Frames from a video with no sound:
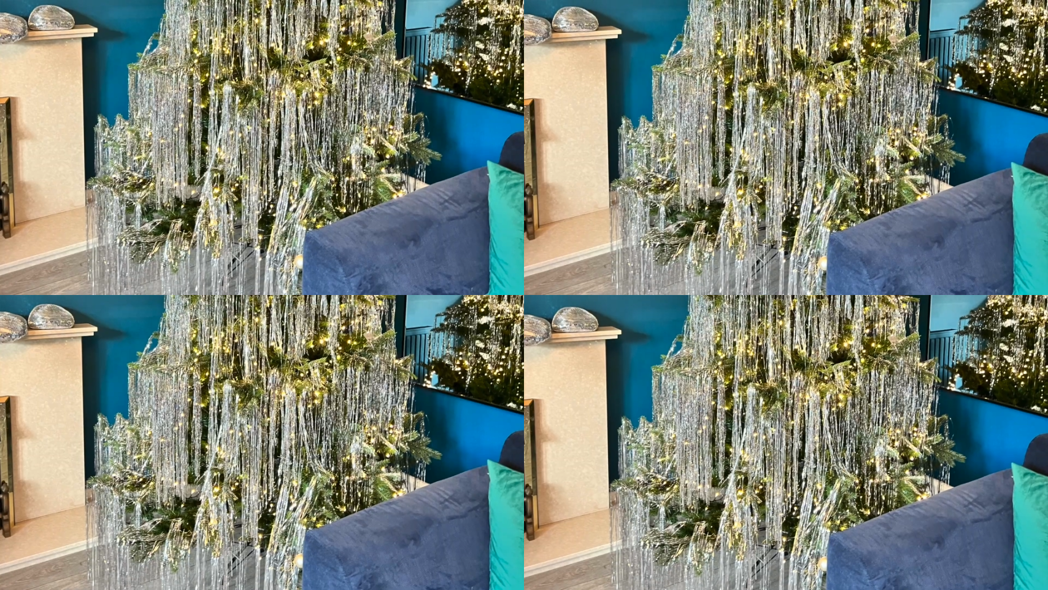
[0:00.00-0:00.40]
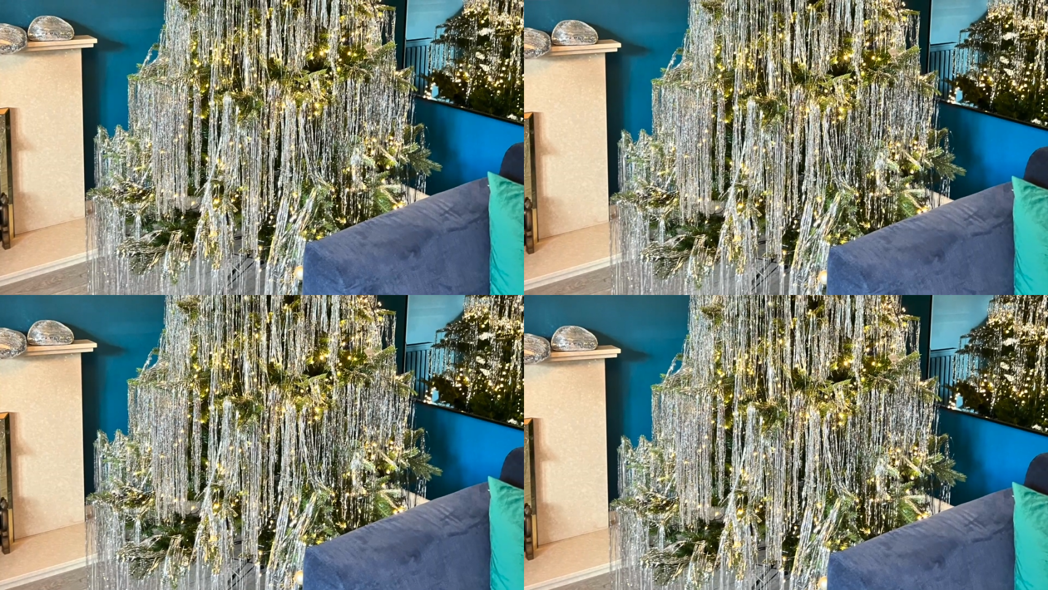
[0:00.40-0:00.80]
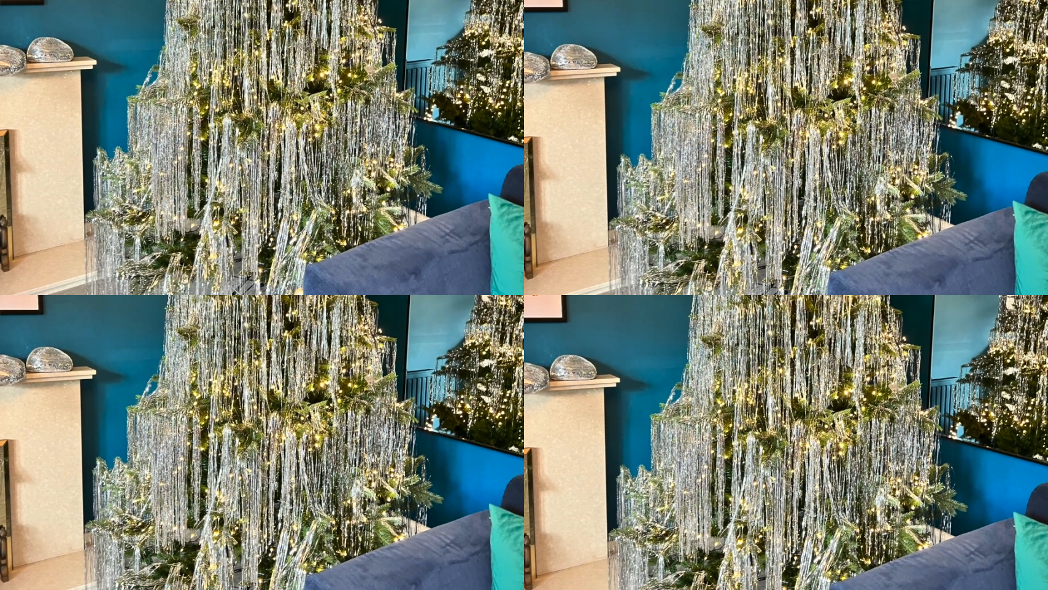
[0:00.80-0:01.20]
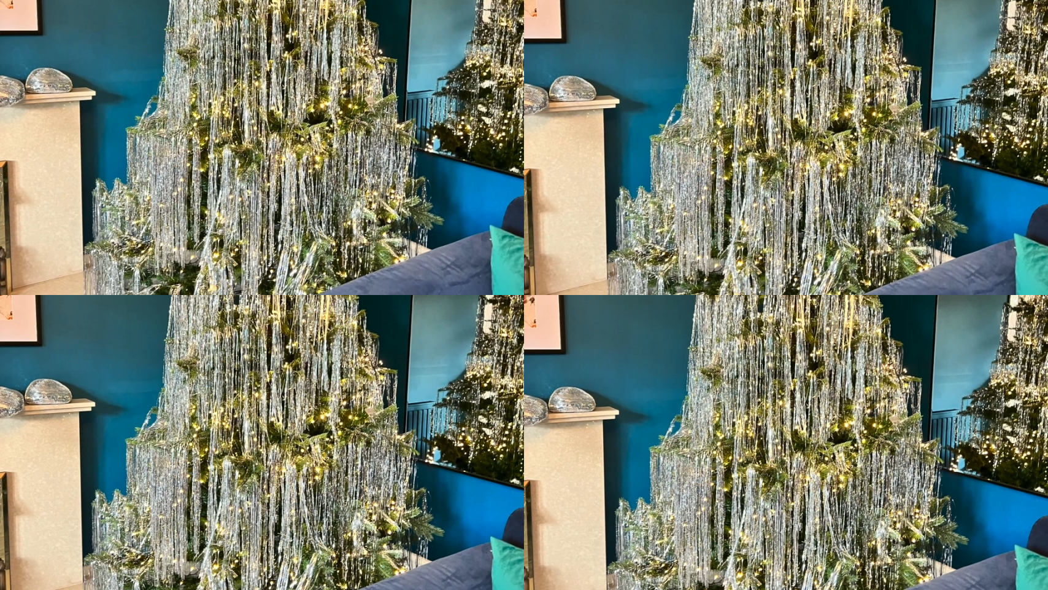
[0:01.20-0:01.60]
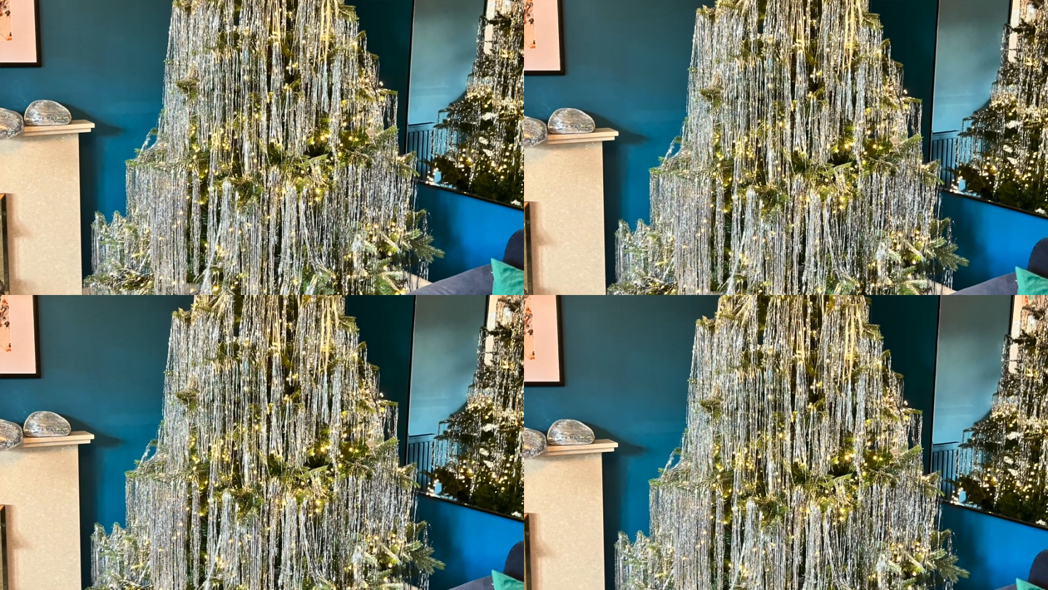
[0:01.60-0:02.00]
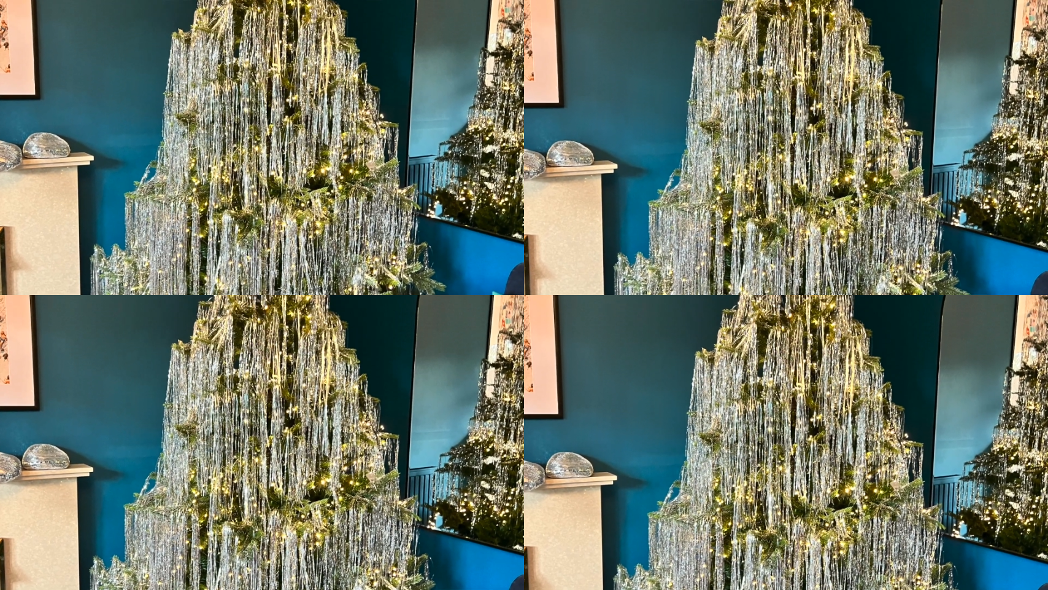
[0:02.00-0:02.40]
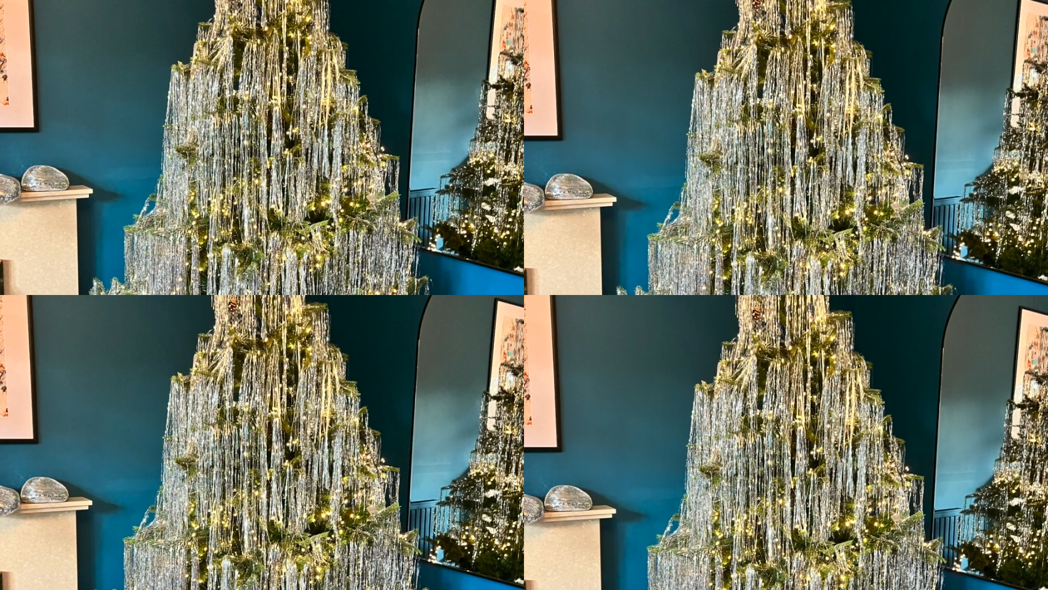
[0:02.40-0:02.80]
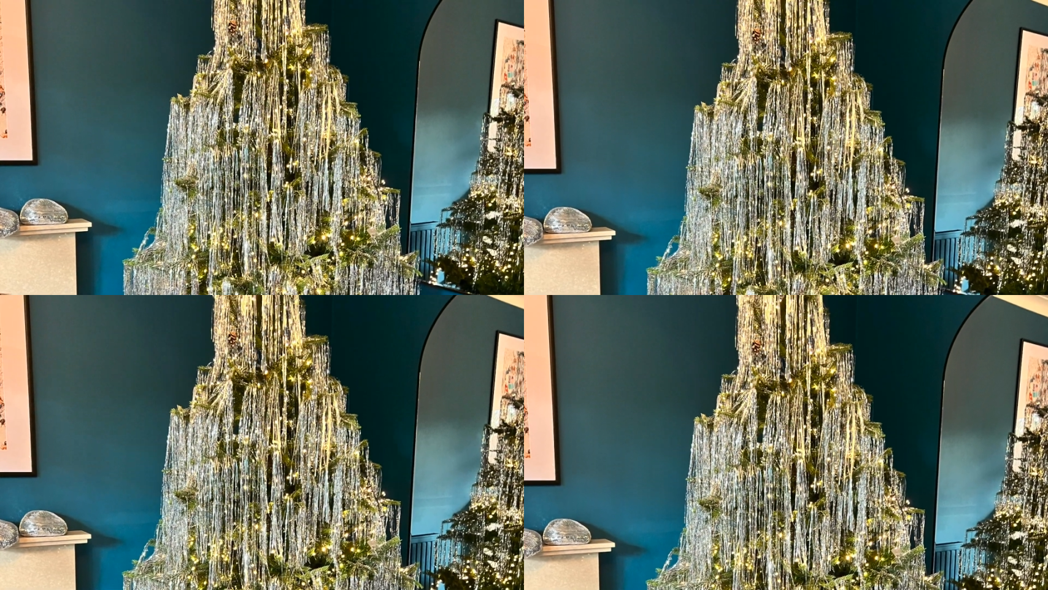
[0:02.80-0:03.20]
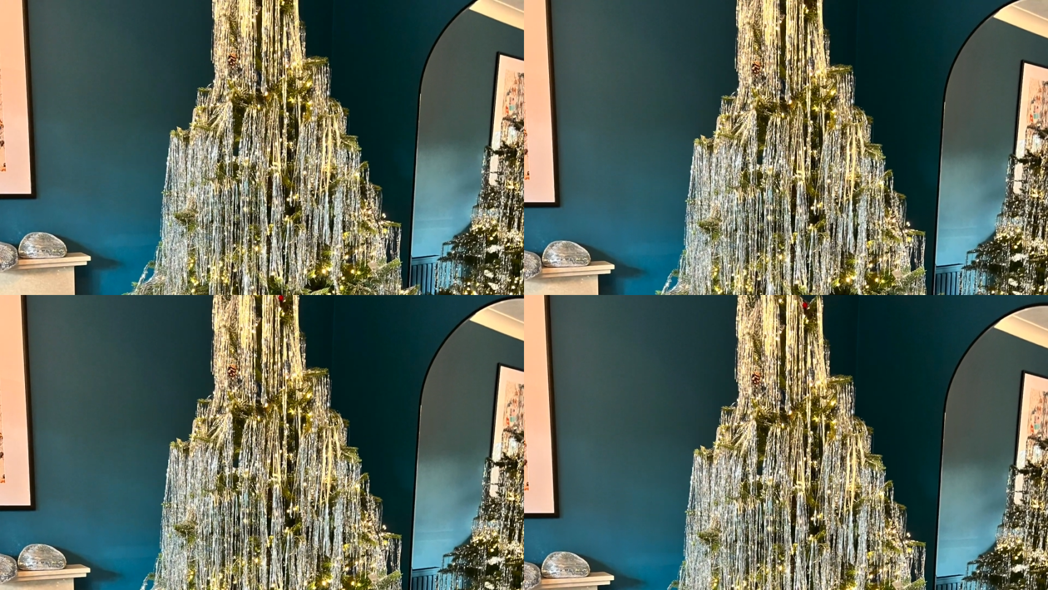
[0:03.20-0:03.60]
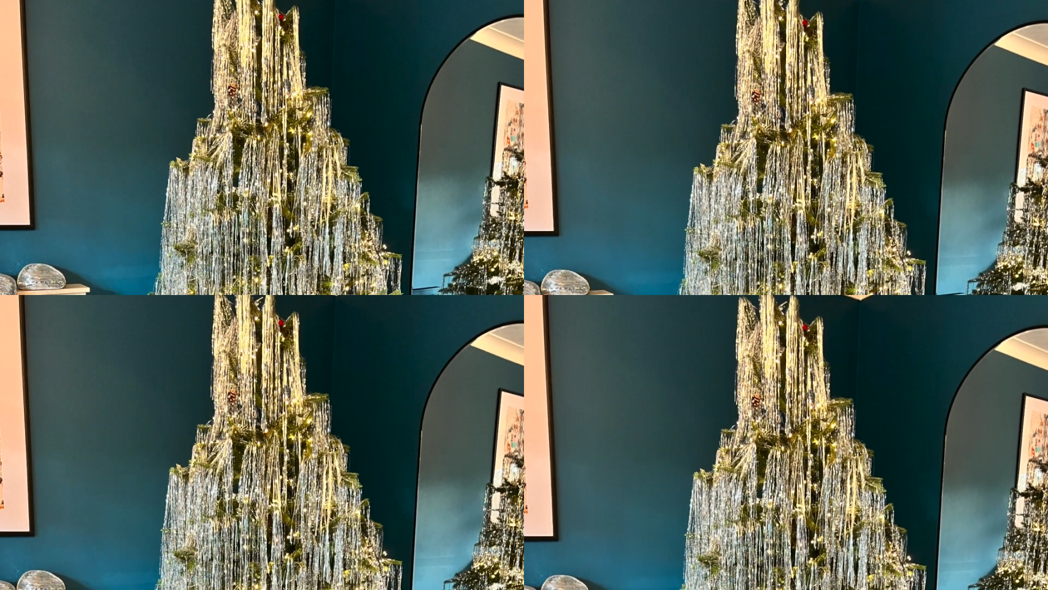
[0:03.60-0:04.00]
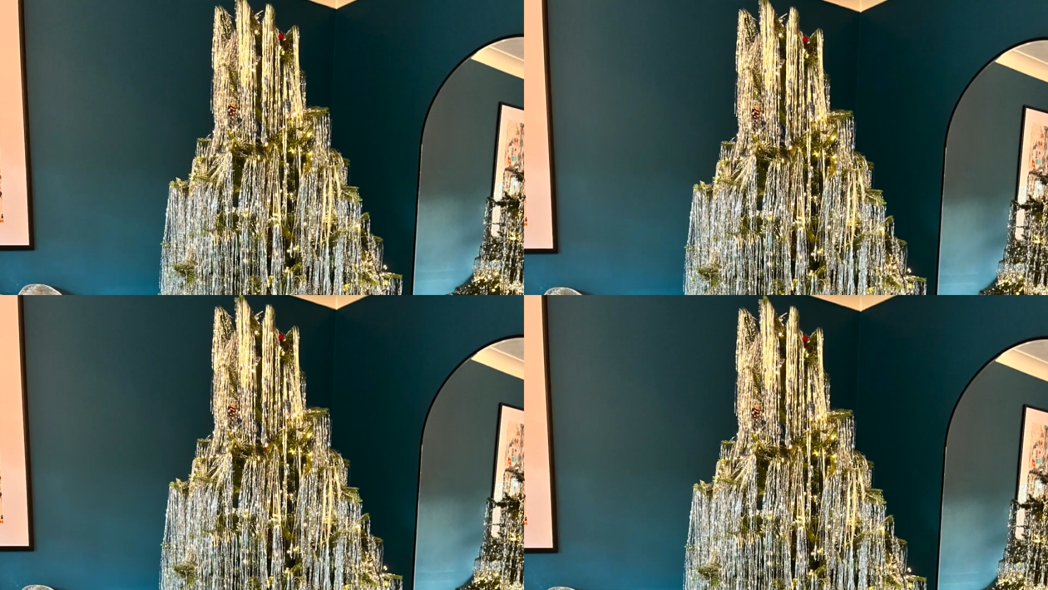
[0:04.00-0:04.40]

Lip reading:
No face is visible, so there are no lips to read.